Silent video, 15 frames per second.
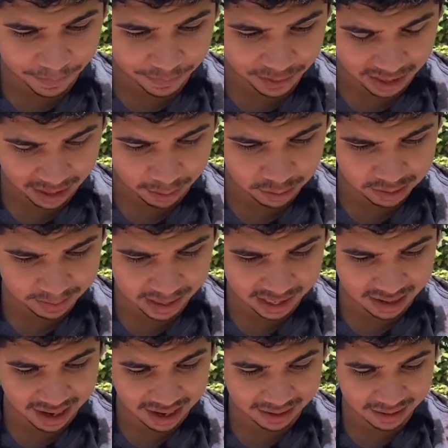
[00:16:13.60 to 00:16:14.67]
It was
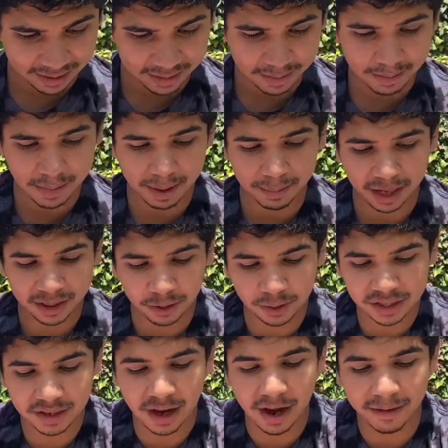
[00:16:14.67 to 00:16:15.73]
midnight. My mother was
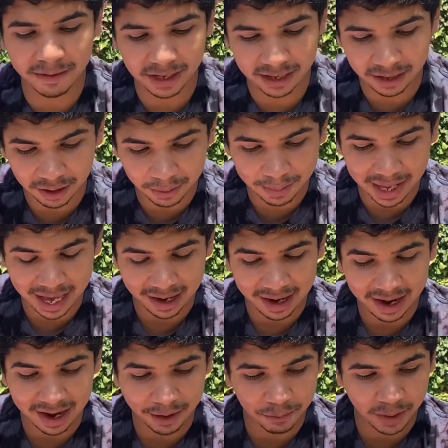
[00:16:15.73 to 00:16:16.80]
coughing in her bed,
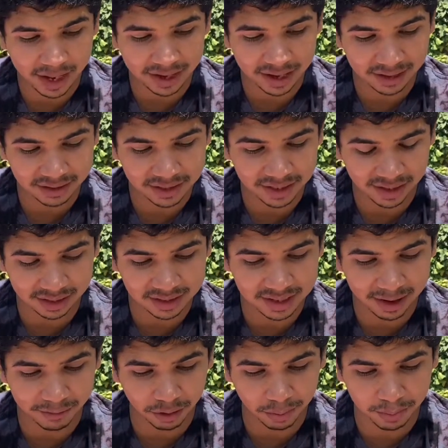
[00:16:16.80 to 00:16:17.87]
and I went and took
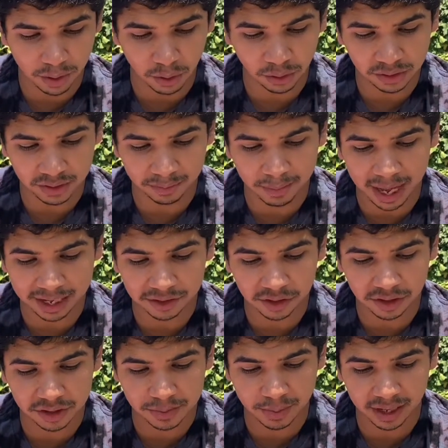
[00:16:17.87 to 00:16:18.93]
several bowls of
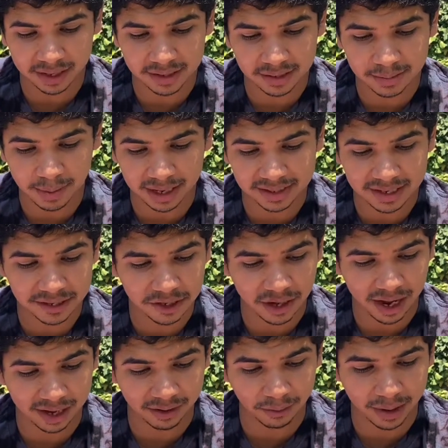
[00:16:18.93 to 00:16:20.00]
bachelor's buttons my sister
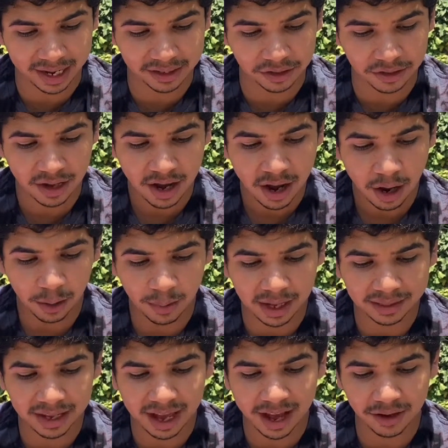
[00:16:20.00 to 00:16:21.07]
had arranged around
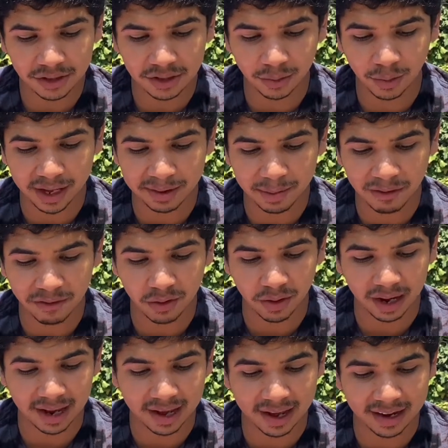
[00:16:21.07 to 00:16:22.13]
the house the week
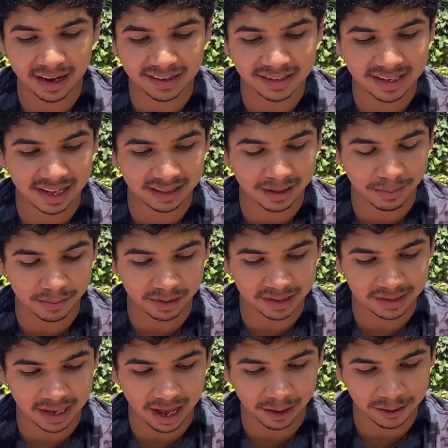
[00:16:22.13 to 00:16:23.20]
before, and I set them
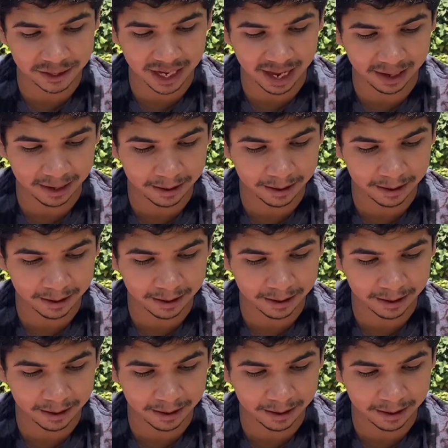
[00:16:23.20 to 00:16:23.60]
outside.